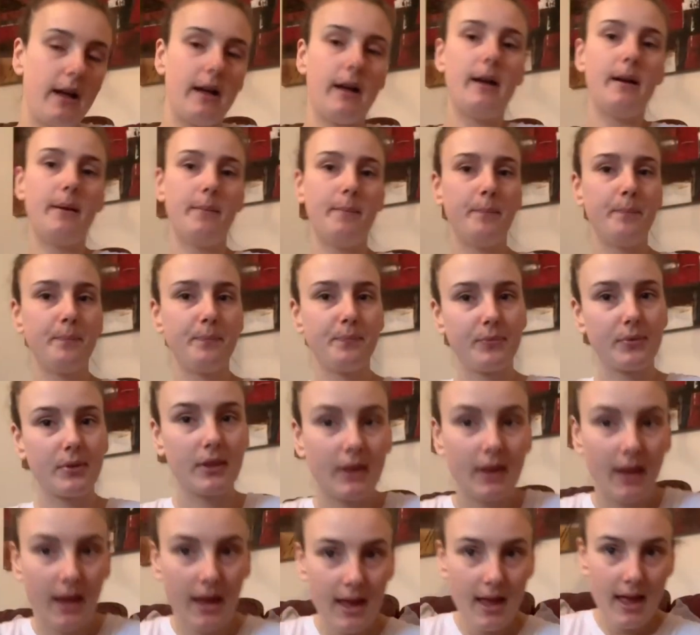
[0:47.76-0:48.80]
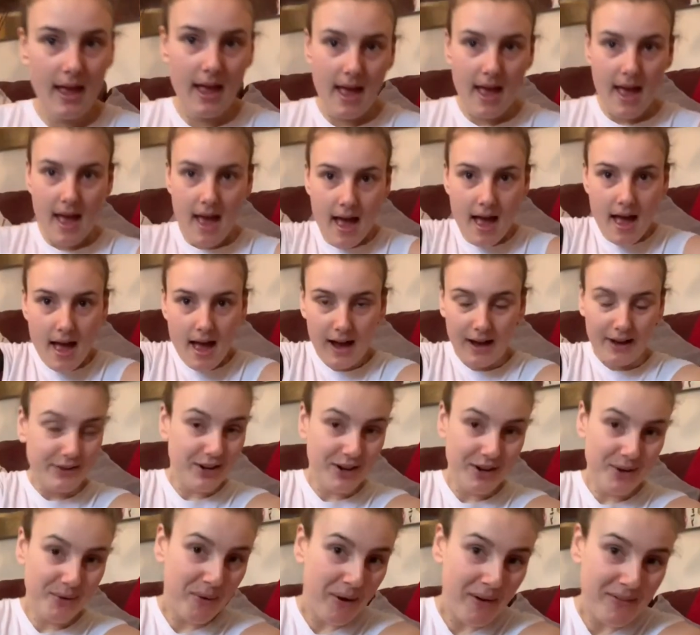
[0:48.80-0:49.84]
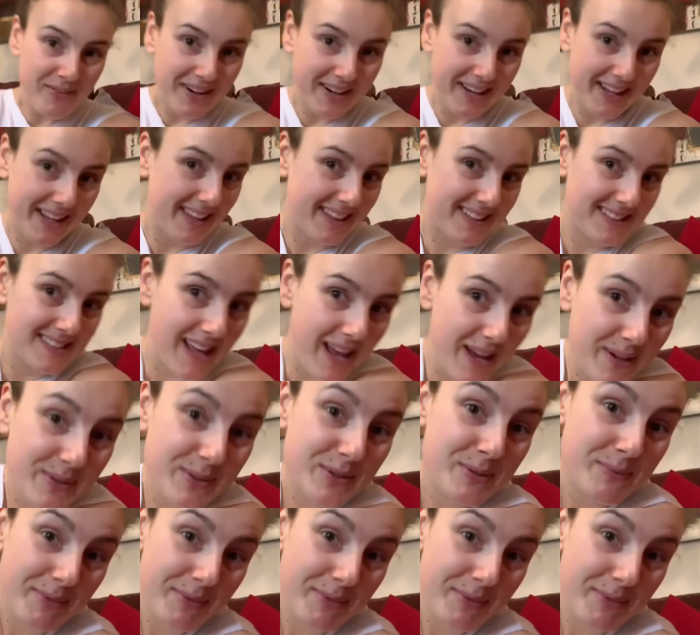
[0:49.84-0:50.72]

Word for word: Um, I don't know why I've done it at this angle,